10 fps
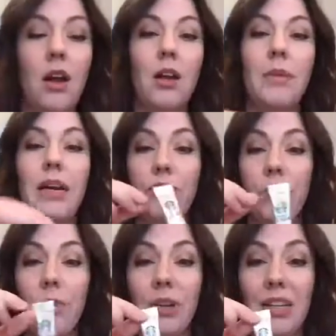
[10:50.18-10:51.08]
I might
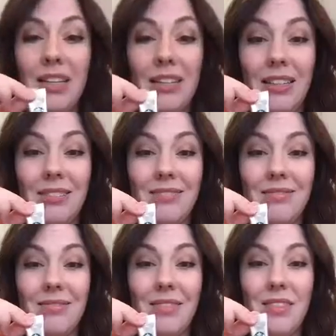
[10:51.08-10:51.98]
throw one of these in.
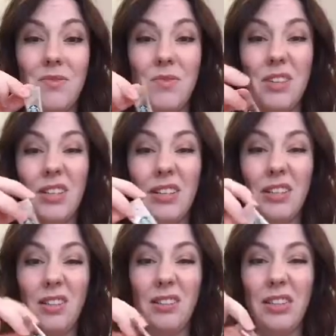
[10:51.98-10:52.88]
One of these little,